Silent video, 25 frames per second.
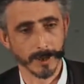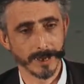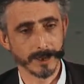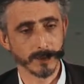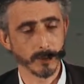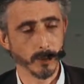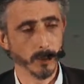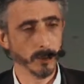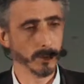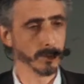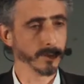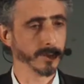is
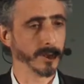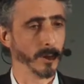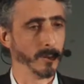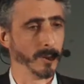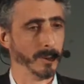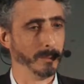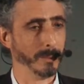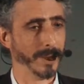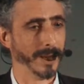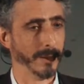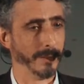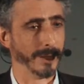also
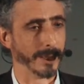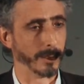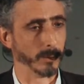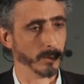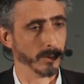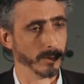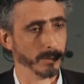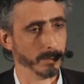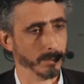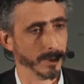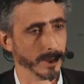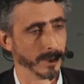
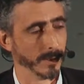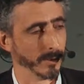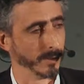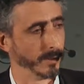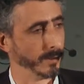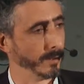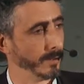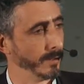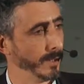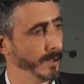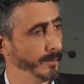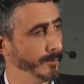empirical,
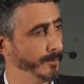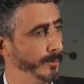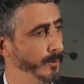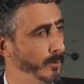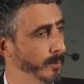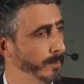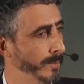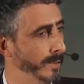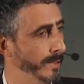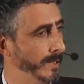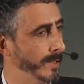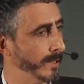because if
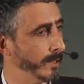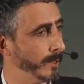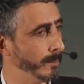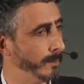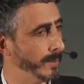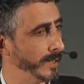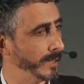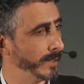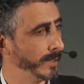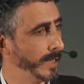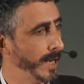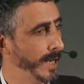you make a
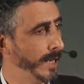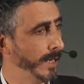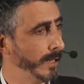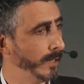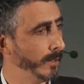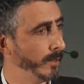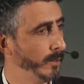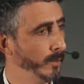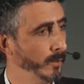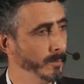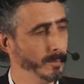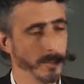
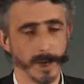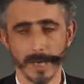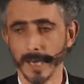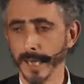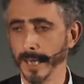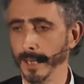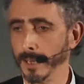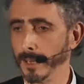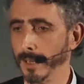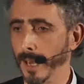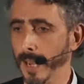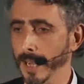mistake, you
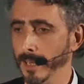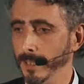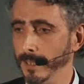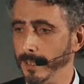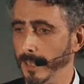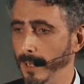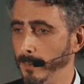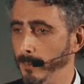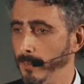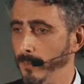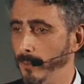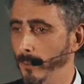might end
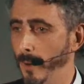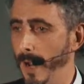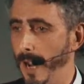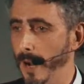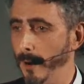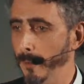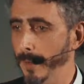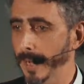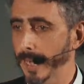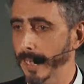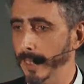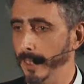up
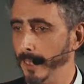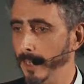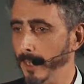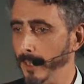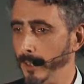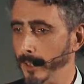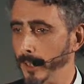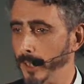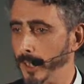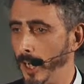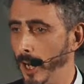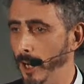wearing a
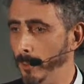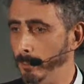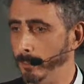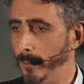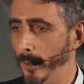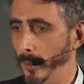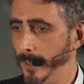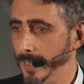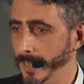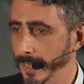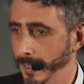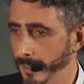sharp,
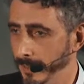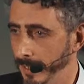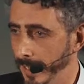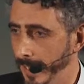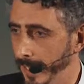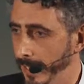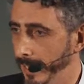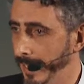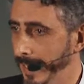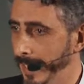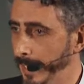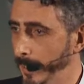pointy
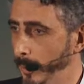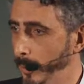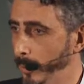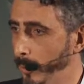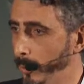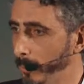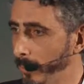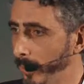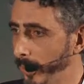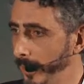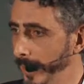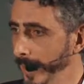thing in
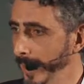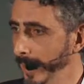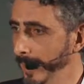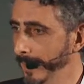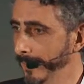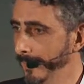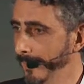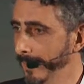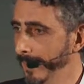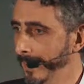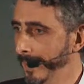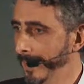your body.
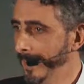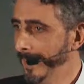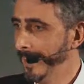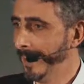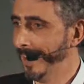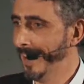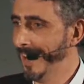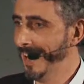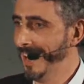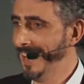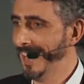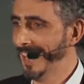
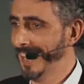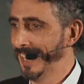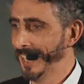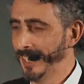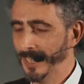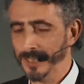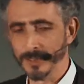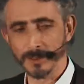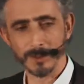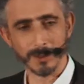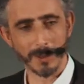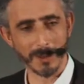
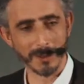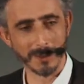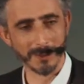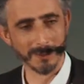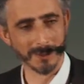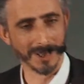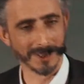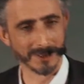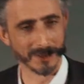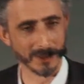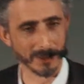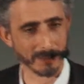So
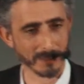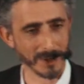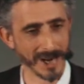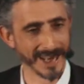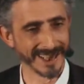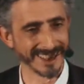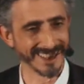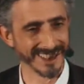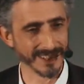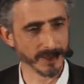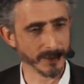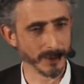as you
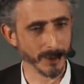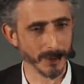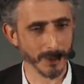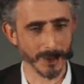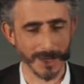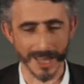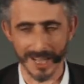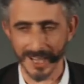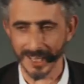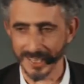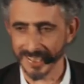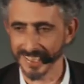practice, you
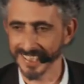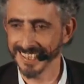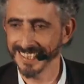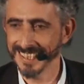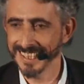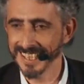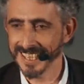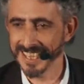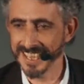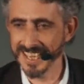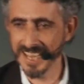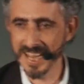learn
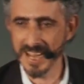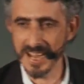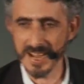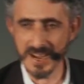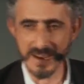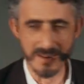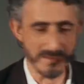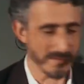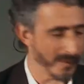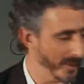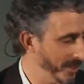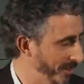
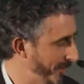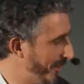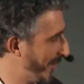what